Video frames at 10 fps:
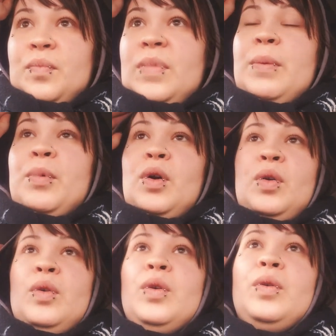people
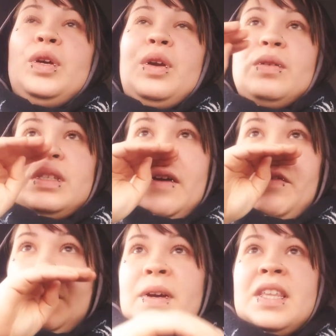who,
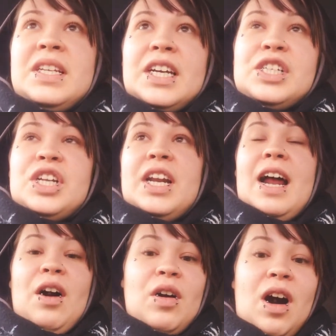suffer with addiction and
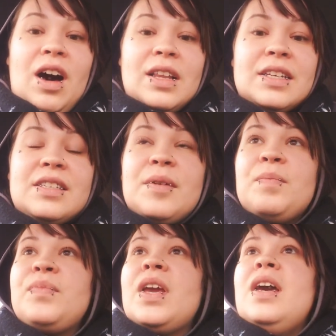
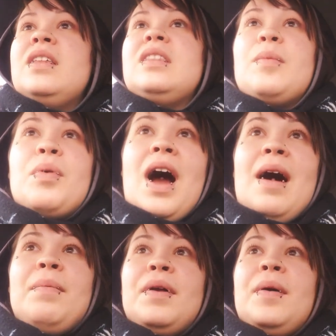alcoholism, their
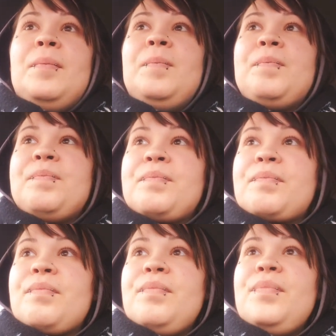problem
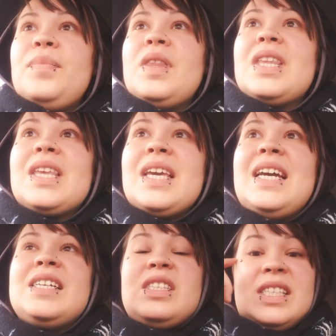
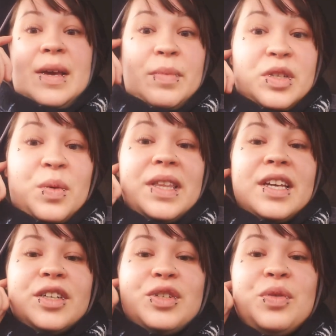is in between
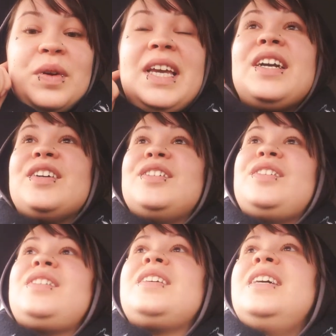their 2
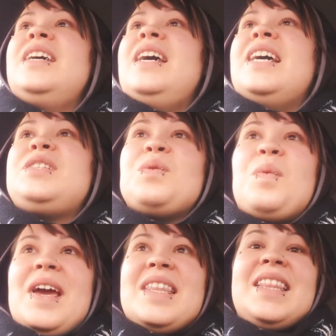ears. It's the
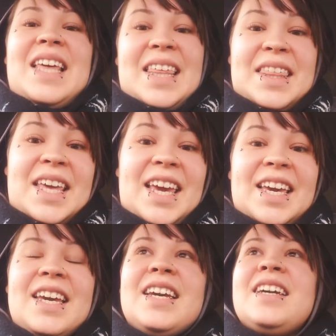way that they
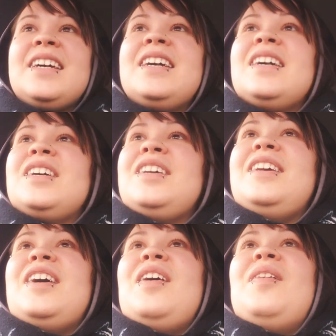think,
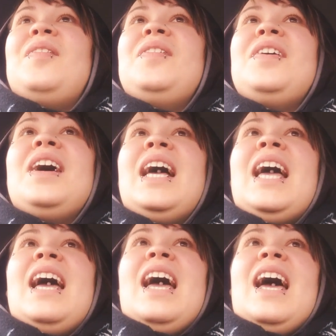
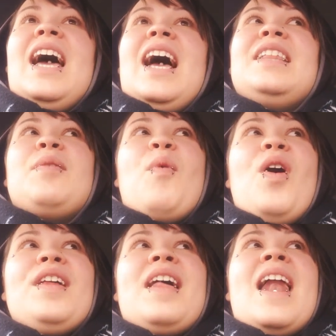and the
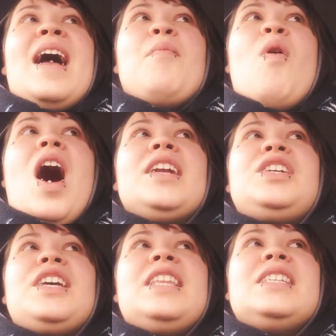more that I'm
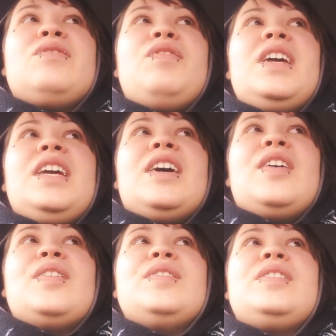watching these
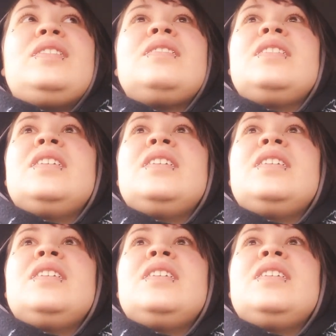videos